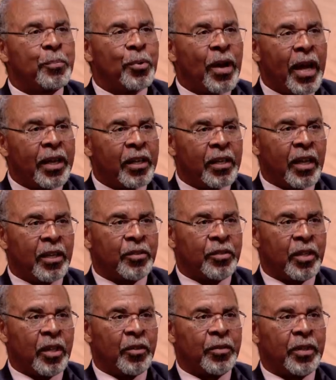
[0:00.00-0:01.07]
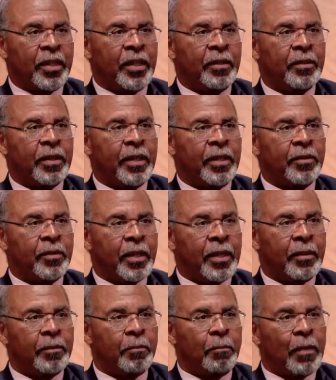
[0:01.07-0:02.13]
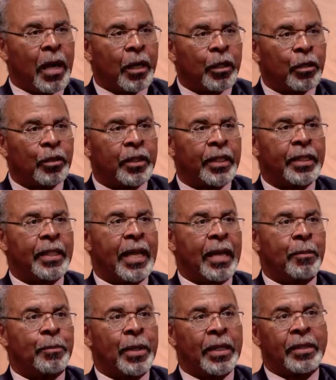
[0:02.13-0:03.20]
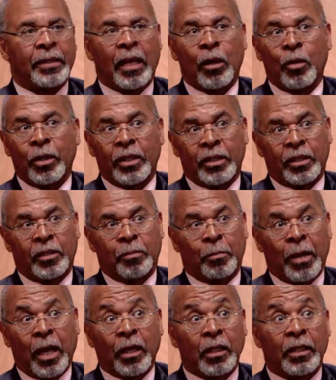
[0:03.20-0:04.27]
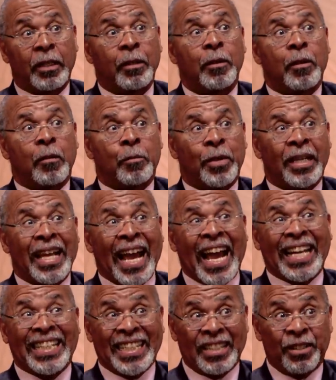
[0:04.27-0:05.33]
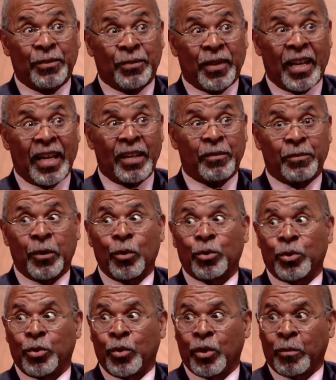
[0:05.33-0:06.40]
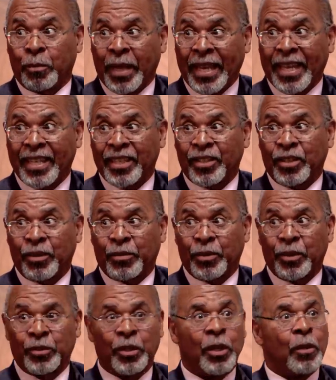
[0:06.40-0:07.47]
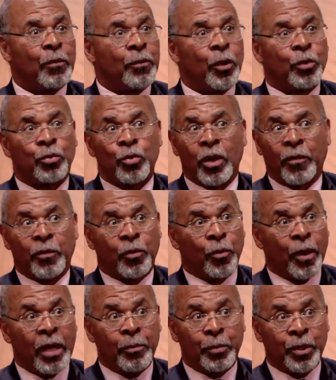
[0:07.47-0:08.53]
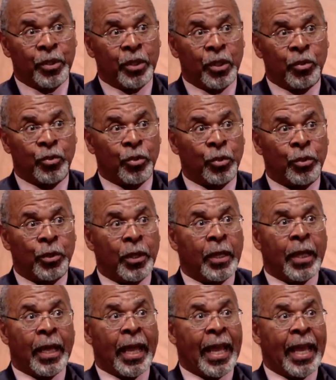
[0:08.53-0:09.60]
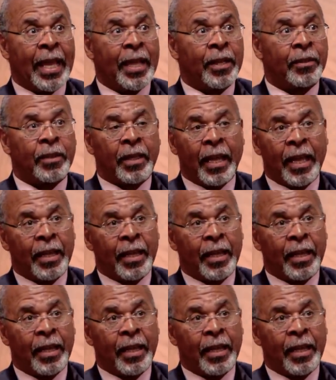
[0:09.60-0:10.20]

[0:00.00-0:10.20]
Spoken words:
prided ourselves in modeling, but not only just modeling, but identifying folks who are making a difference, folks who have great potential, and